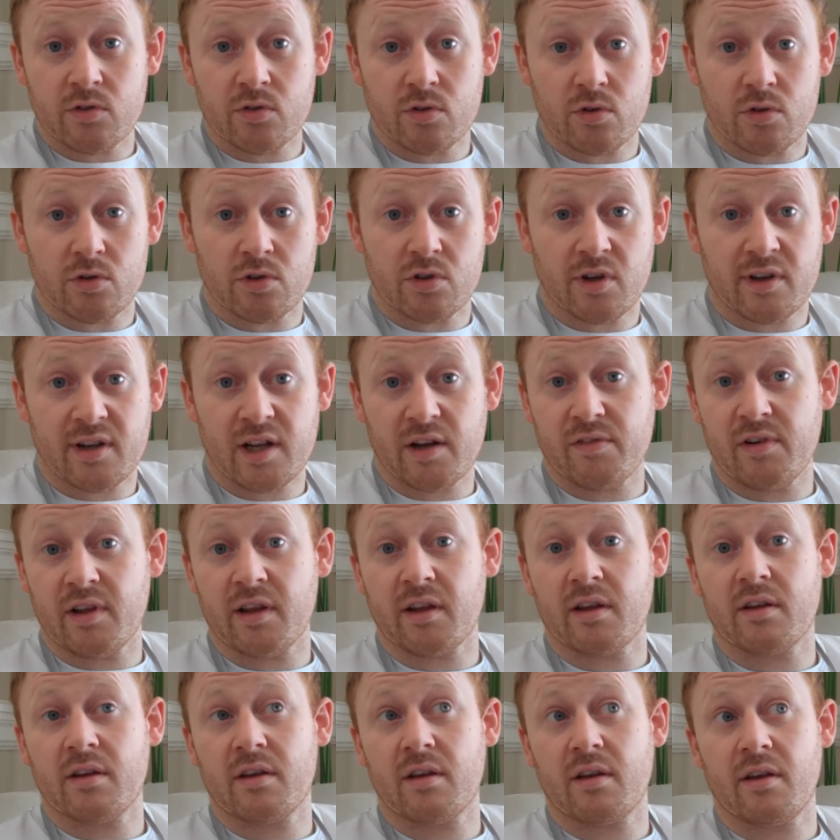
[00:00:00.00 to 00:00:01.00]
so you can have
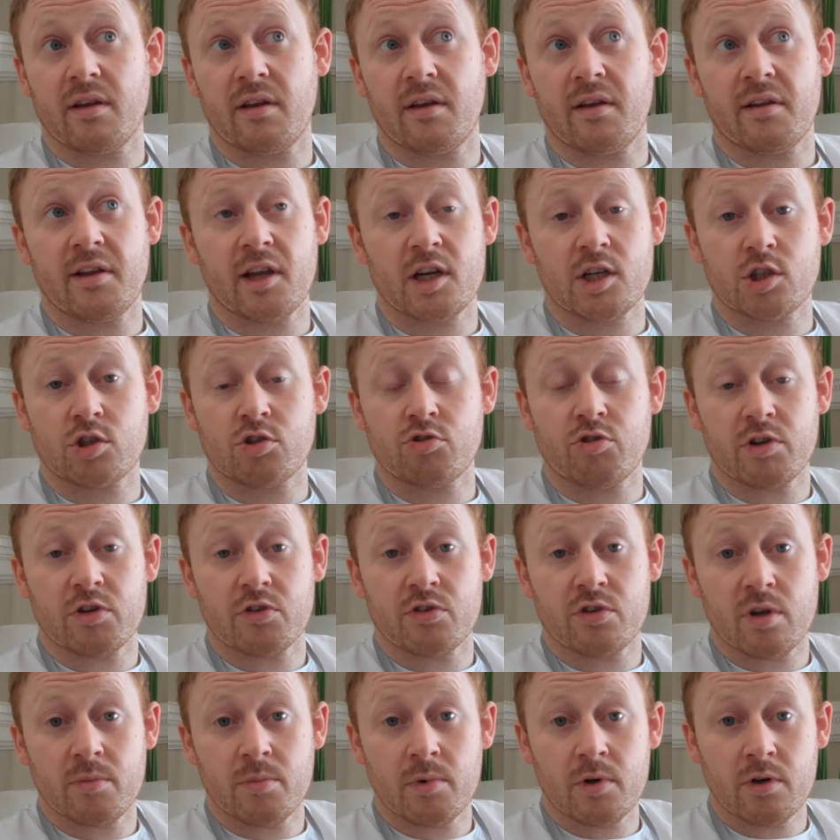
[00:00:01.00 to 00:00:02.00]
like uh, an extra string
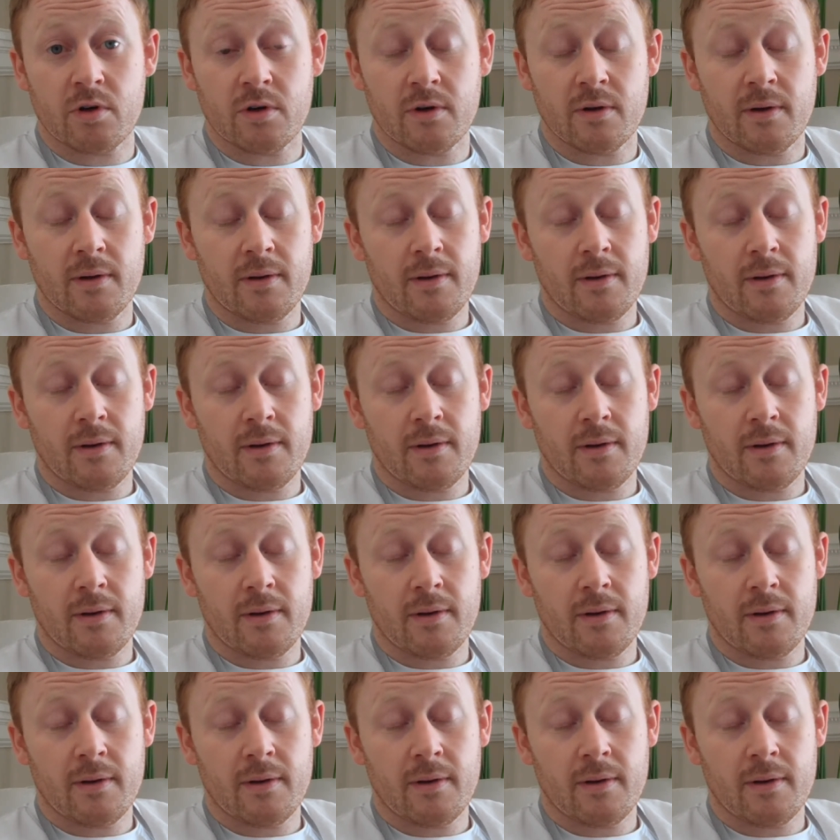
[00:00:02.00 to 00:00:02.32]
to your bow.